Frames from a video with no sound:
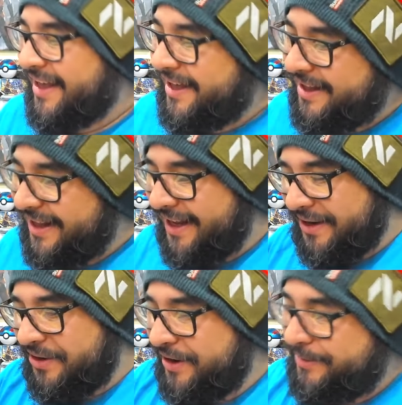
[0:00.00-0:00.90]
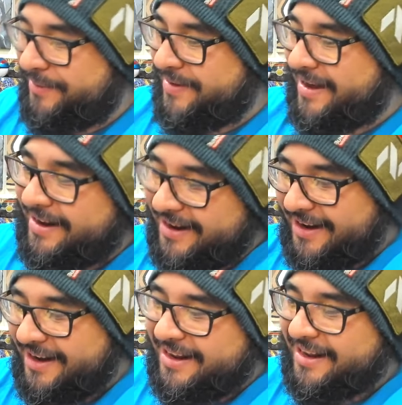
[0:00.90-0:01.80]
That could be bad.
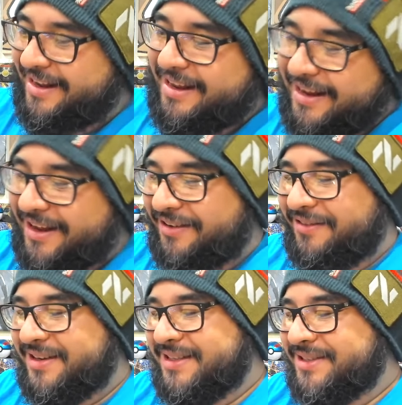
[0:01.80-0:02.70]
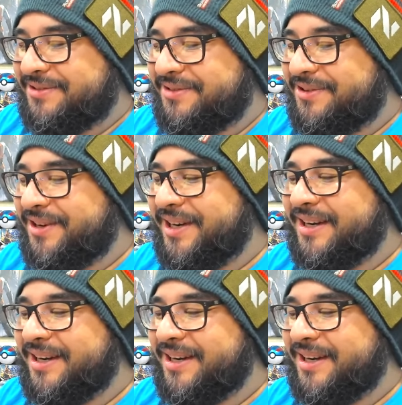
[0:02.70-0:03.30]
One, two, three.